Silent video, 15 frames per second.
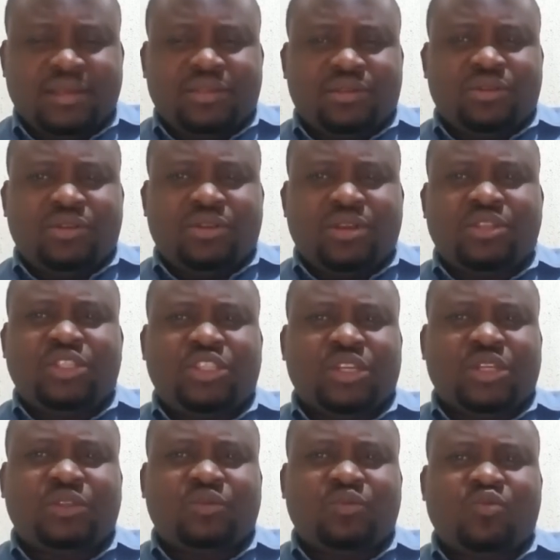So don't
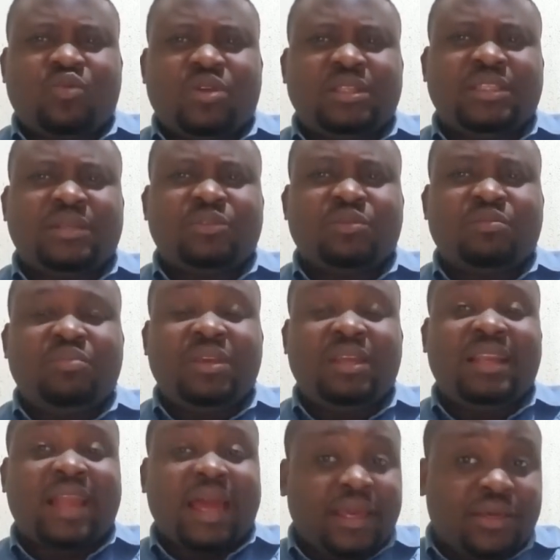just want him to be
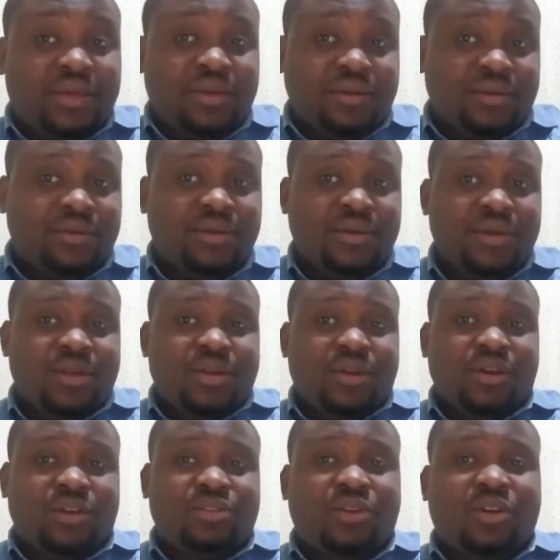like you
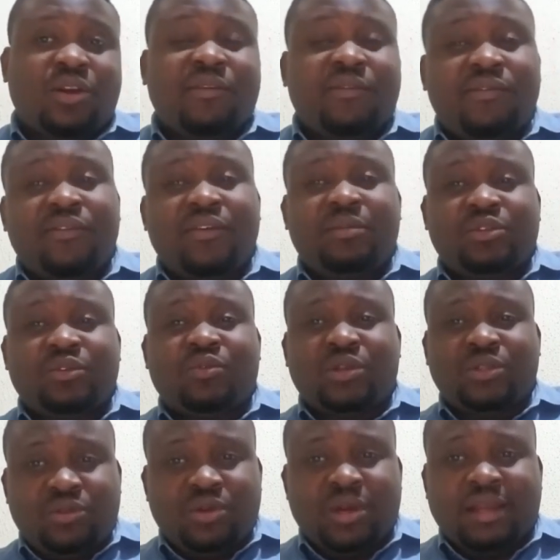or to conform to
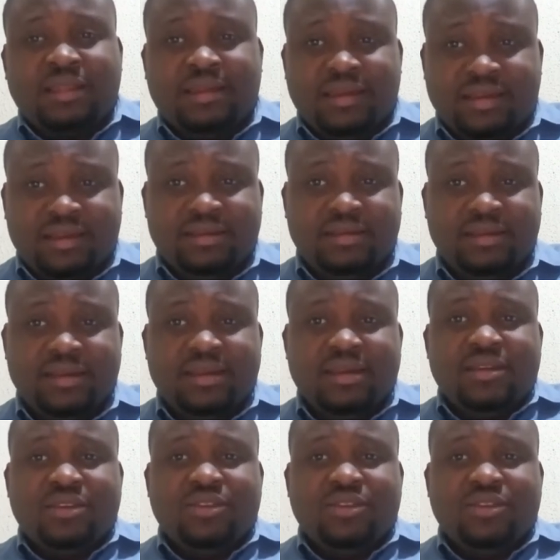what you are thinking.